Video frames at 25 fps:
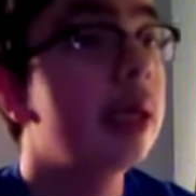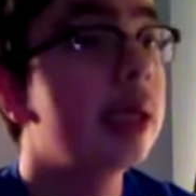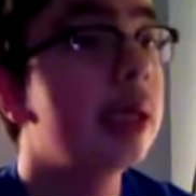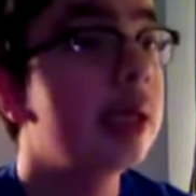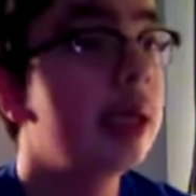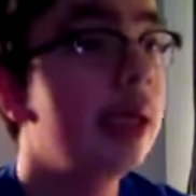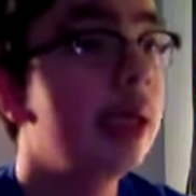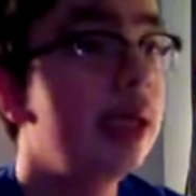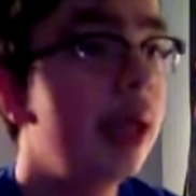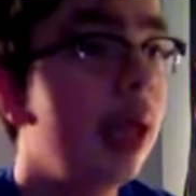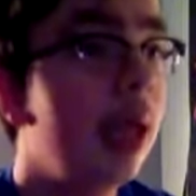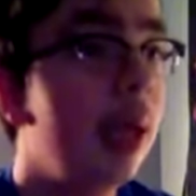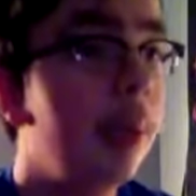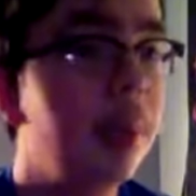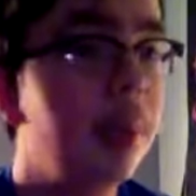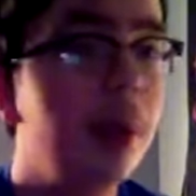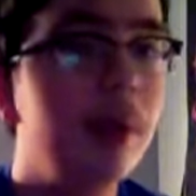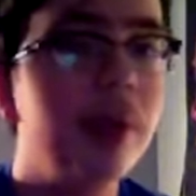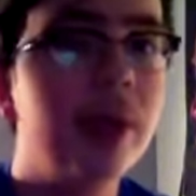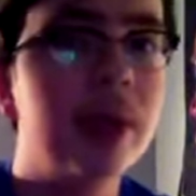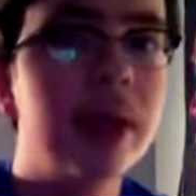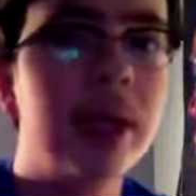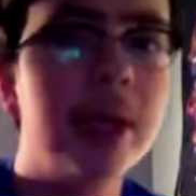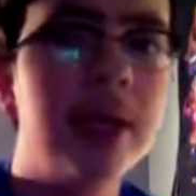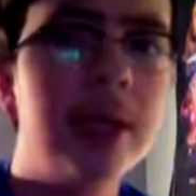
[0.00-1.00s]
kidnap
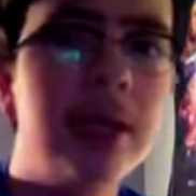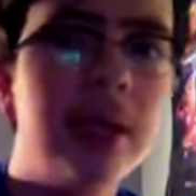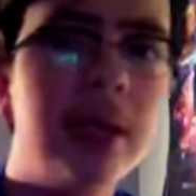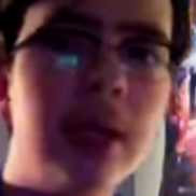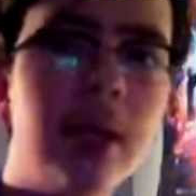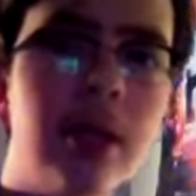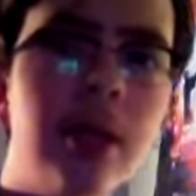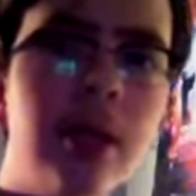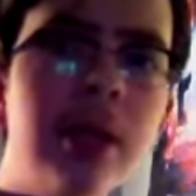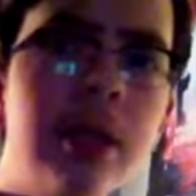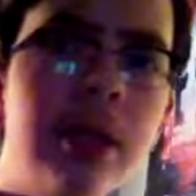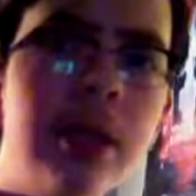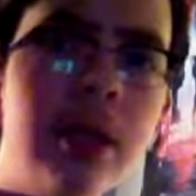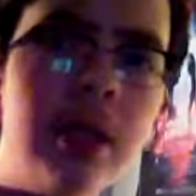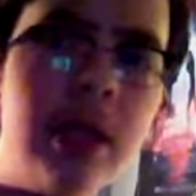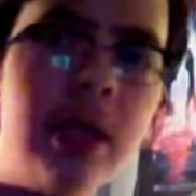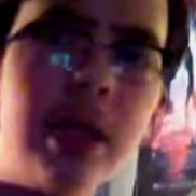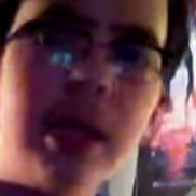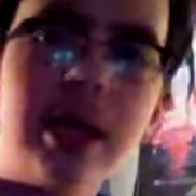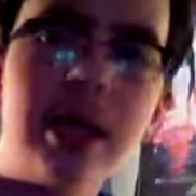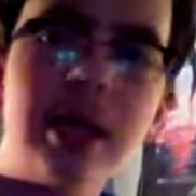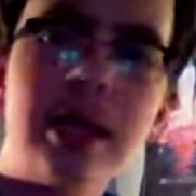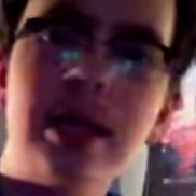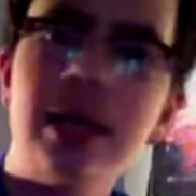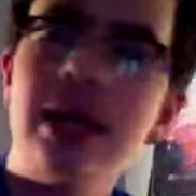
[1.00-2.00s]
Harvey Keitel.
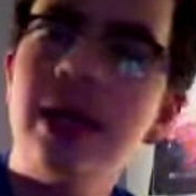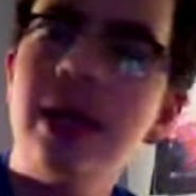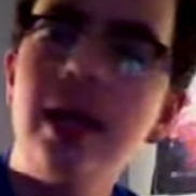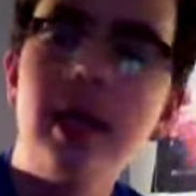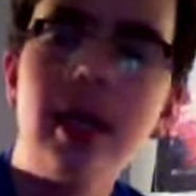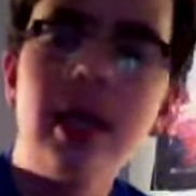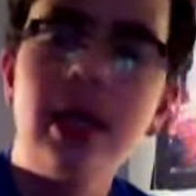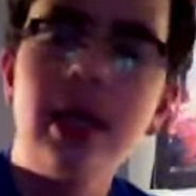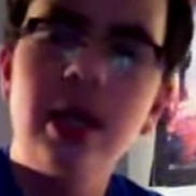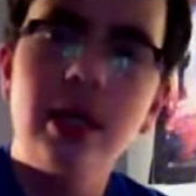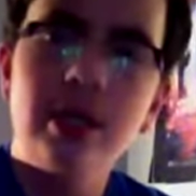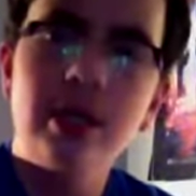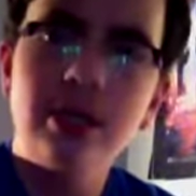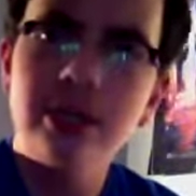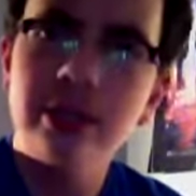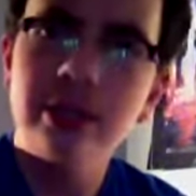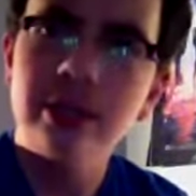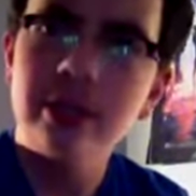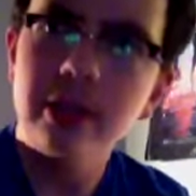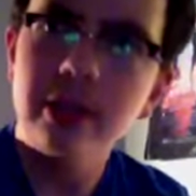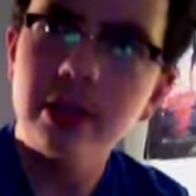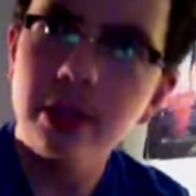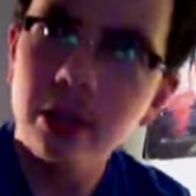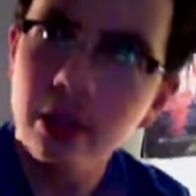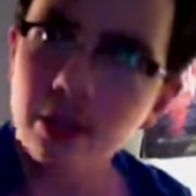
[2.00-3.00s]
Like,
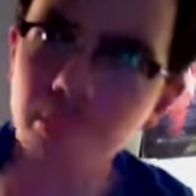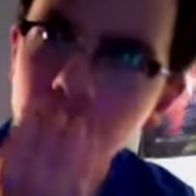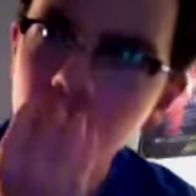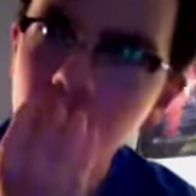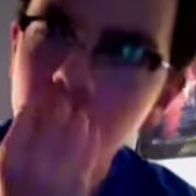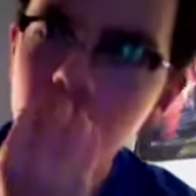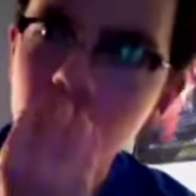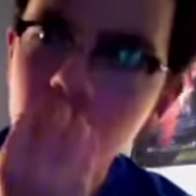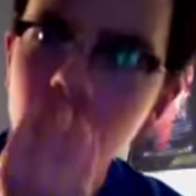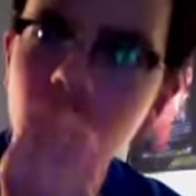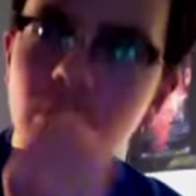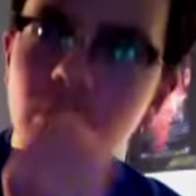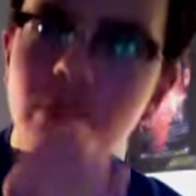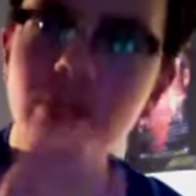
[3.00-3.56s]
just another moment where